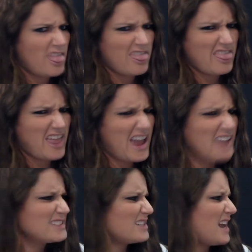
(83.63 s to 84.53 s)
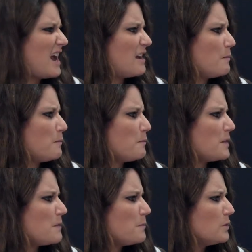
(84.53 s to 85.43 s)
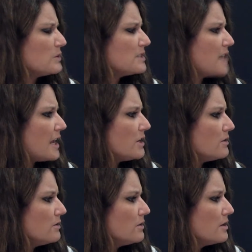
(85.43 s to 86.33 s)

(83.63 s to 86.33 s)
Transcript: "That's not a people tail."